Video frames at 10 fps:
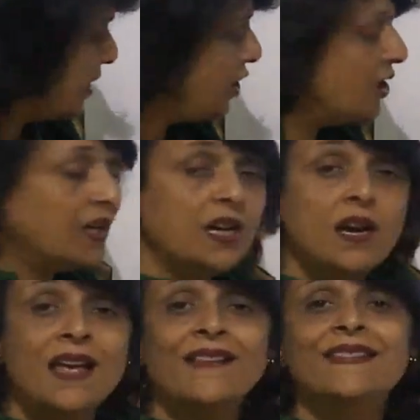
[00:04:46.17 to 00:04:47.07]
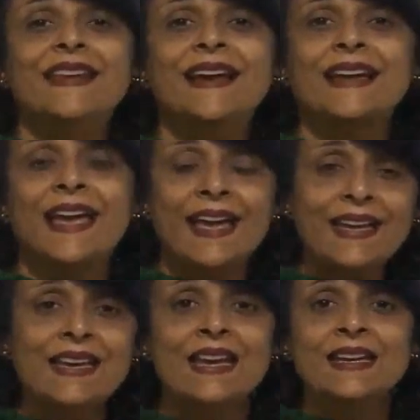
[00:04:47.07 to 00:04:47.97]
Here, they
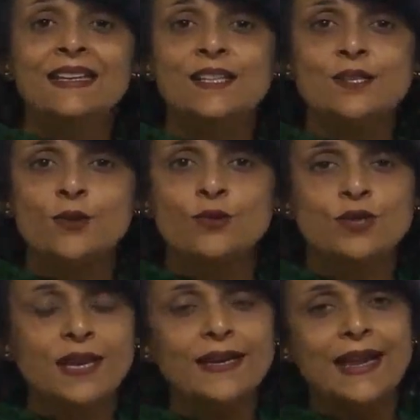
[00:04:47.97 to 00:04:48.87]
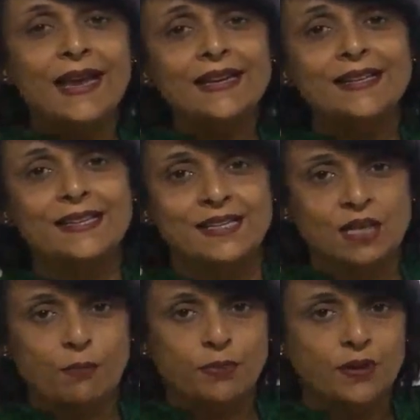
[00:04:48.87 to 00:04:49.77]
again dissociate and
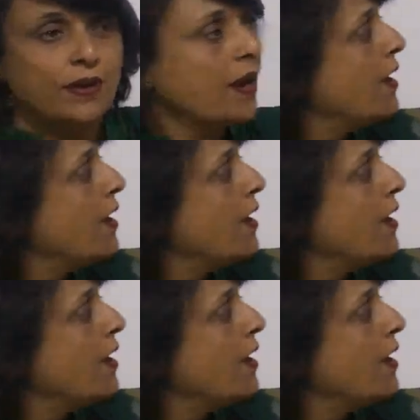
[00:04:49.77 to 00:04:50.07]
disappear.